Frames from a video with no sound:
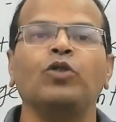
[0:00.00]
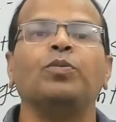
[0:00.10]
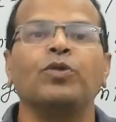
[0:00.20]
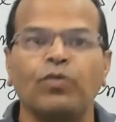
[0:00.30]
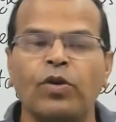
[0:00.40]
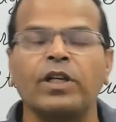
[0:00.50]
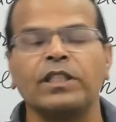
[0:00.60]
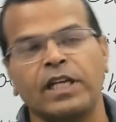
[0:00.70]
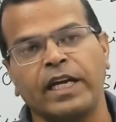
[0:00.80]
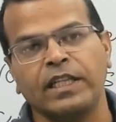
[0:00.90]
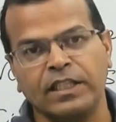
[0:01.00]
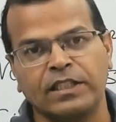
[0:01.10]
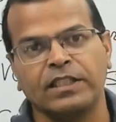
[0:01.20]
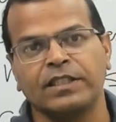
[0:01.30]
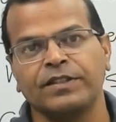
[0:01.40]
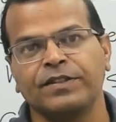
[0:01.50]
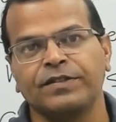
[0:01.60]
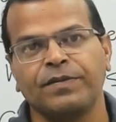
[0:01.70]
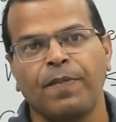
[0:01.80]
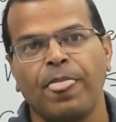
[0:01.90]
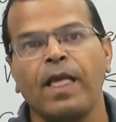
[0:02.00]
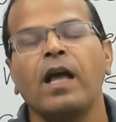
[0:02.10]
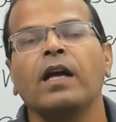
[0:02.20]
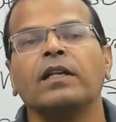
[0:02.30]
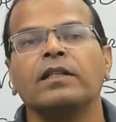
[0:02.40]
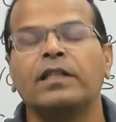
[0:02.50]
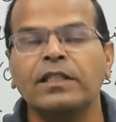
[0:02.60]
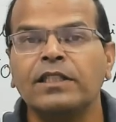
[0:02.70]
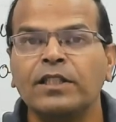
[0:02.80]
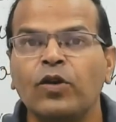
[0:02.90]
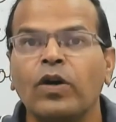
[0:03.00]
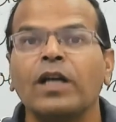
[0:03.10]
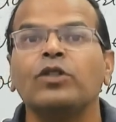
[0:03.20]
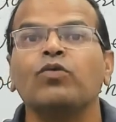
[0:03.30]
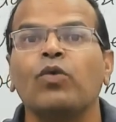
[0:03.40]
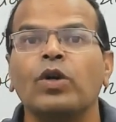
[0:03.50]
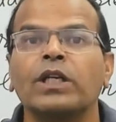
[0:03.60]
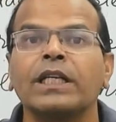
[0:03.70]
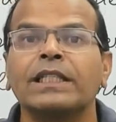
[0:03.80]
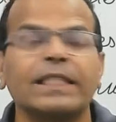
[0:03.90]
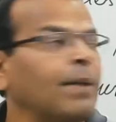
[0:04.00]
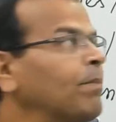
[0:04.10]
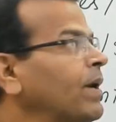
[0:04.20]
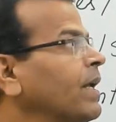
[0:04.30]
voltage like this. This is known as voltage sampling.